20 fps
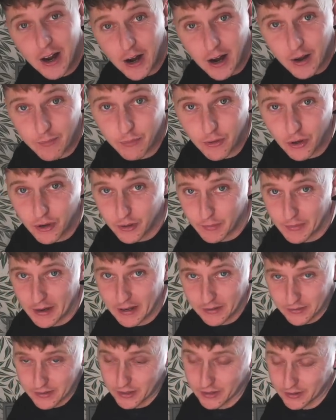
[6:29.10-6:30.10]
I'm not going to be
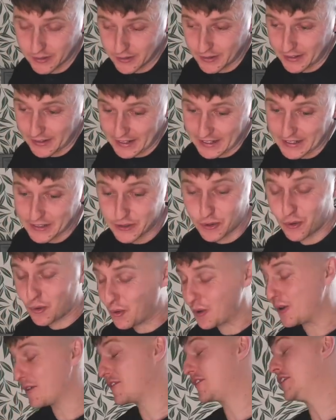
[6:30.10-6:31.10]
able to list
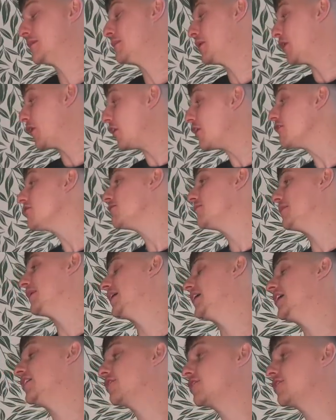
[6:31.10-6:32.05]
all of them off, but a